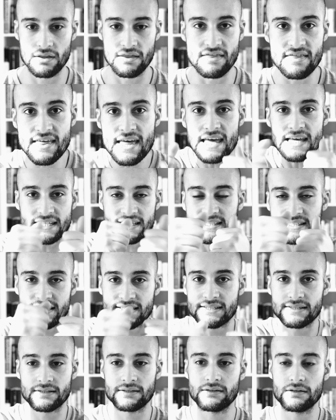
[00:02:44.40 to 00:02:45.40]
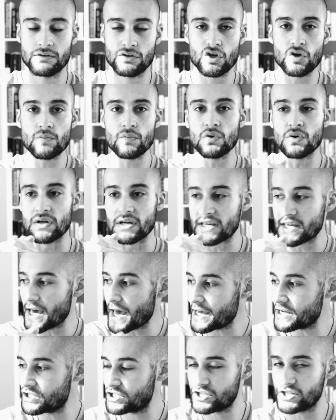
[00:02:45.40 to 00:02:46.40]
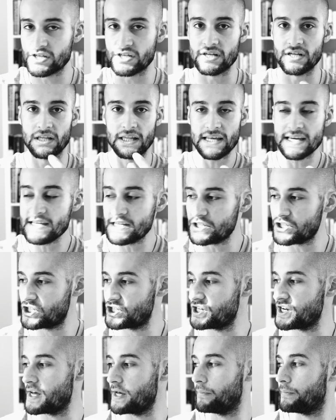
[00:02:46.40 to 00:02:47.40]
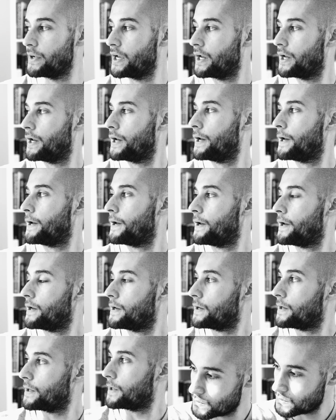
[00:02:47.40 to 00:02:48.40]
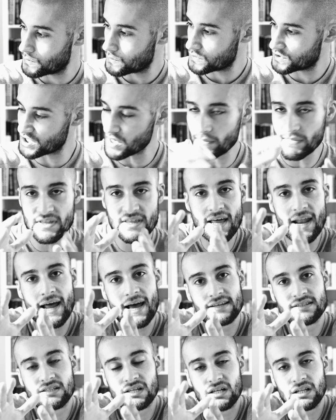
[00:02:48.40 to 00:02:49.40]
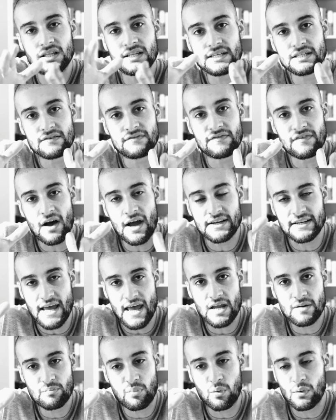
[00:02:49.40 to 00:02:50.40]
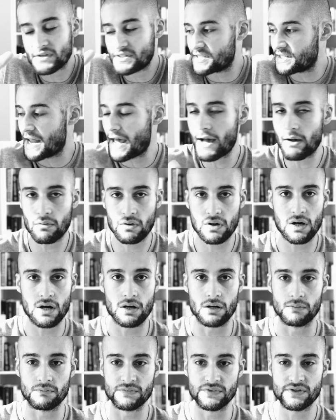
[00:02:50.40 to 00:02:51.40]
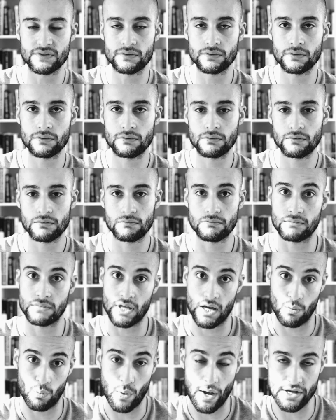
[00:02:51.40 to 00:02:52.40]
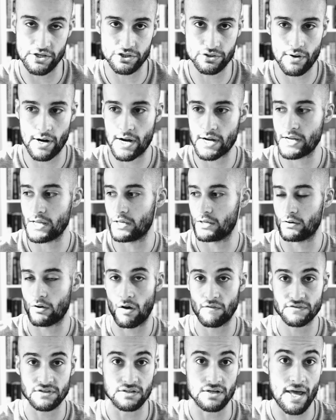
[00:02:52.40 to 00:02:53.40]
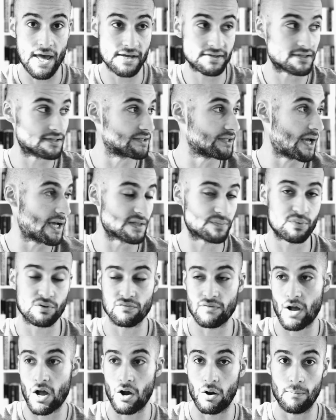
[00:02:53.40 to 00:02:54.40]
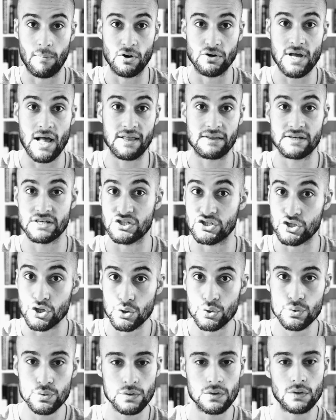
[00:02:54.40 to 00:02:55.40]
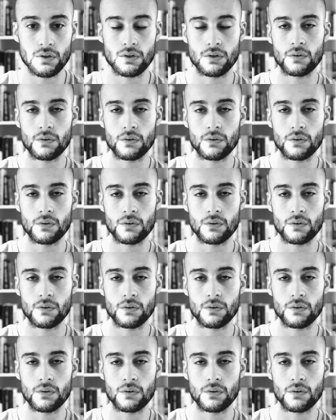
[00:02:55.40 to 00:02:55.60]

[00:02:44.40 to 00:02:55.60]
this communication, leadership, something that has clear defined endpoints and outcomes that weight training and often exercise uh, modalities do,